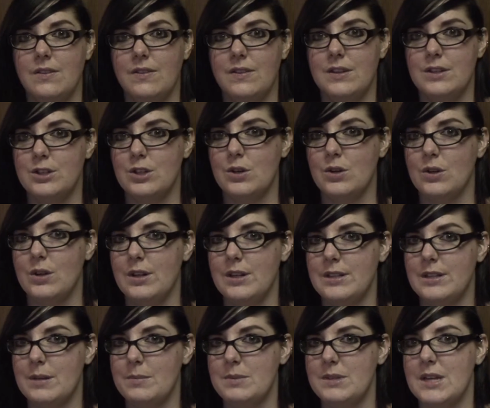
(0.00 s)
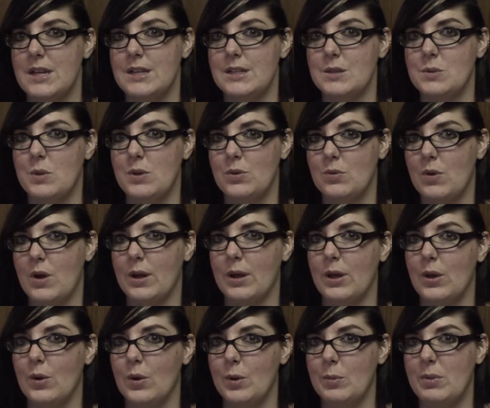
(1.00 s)
This girl is obsessed with
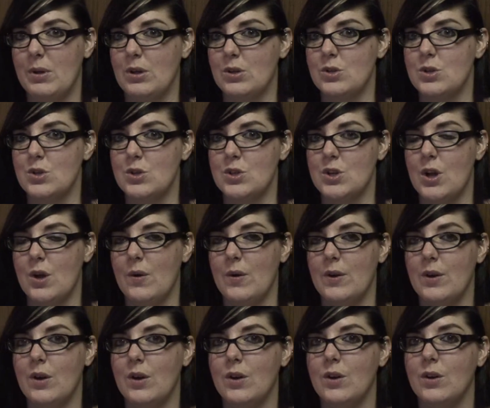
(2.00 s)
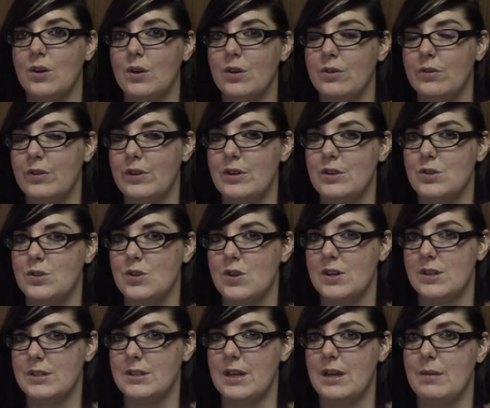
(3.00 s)
Rocky Horror Picture Show, and her friend
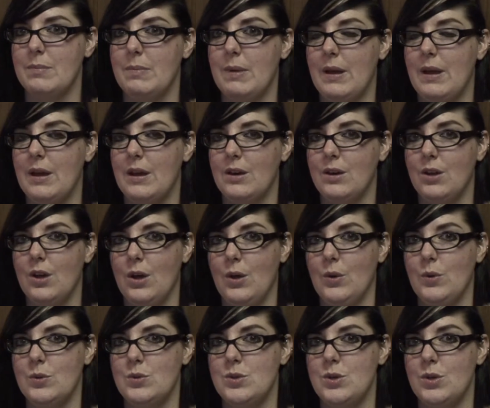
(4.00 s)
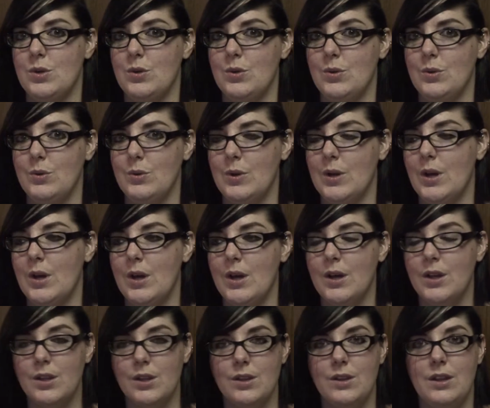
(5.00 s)
dress up and go to
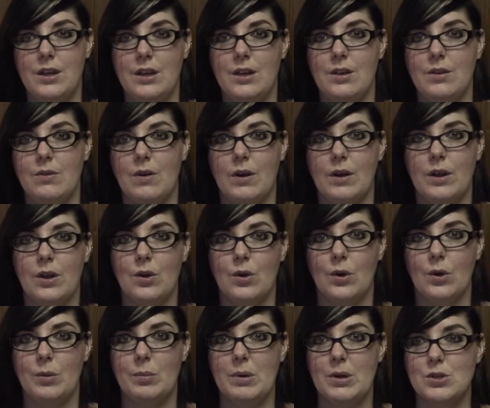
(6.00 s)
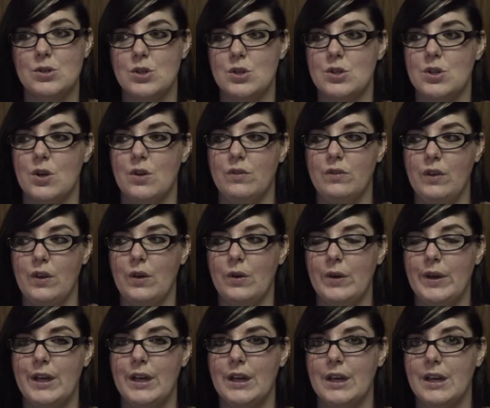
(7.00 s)
the Rocky Horror Picture Show
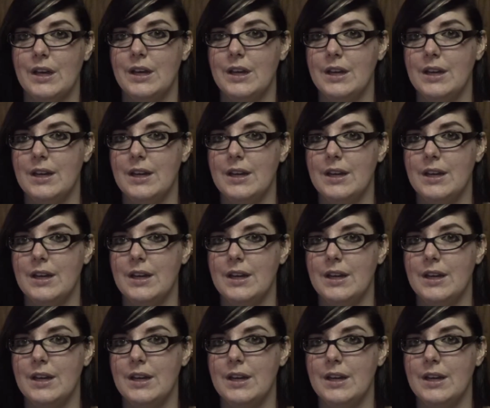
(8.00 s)
viewing